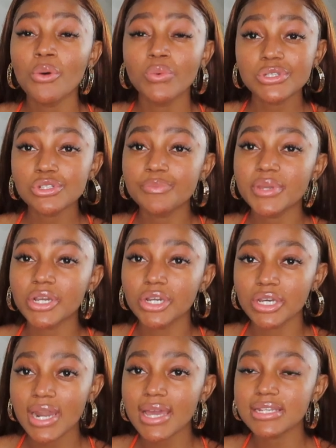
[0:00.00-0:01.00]
which would be a
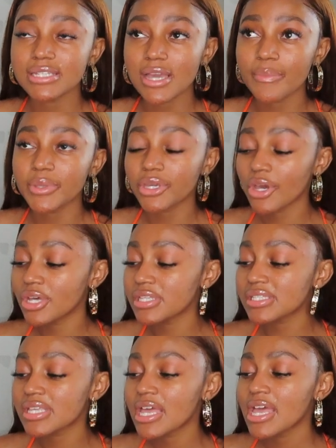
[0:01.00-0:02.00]
good idea, because